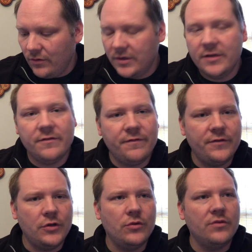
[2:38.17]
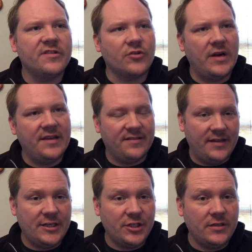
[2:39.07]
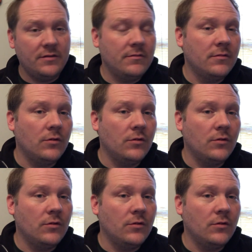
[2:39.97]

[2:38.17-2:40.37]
confuse translation